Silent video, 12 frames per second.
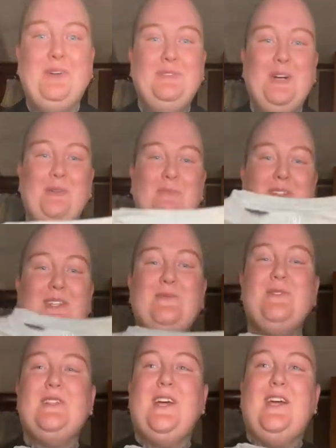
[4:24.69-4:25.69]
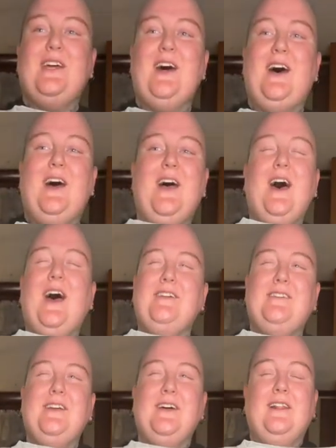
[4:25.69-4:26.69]
No, but this was like, I
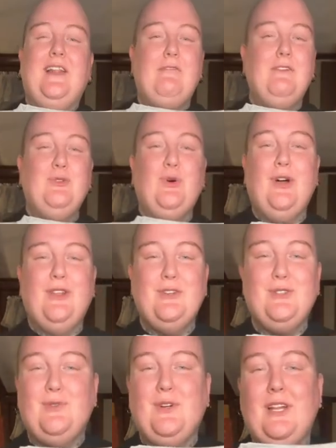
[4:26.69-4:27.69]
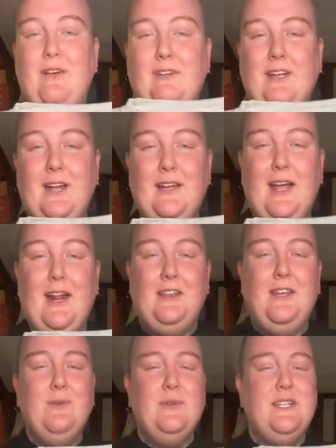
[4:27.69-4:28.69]
think $11 or $11.98. I
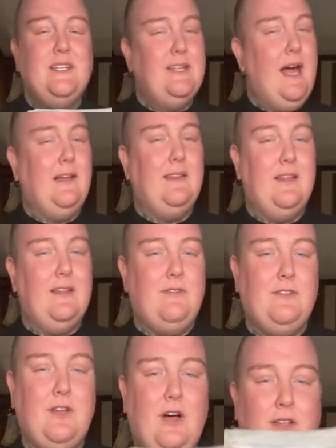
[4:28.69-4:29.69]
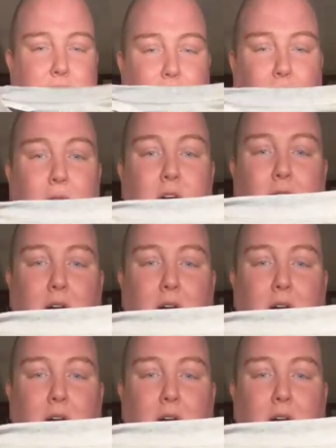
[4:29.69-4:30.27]
think it was exactly $11 though.